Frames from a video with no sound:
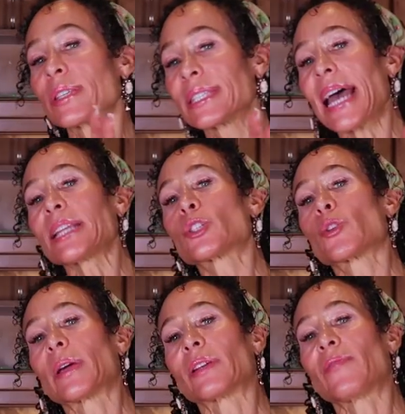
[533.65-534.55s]

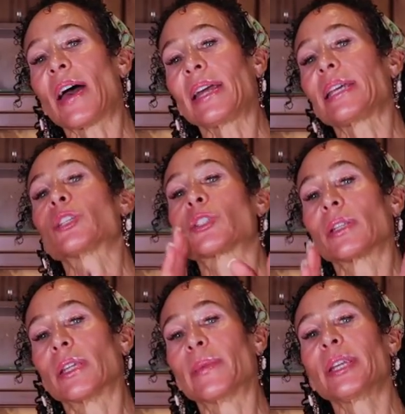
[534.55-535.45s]
saturated fat is
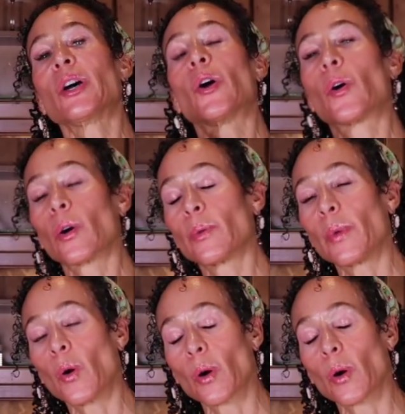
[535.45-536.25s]
to limit or,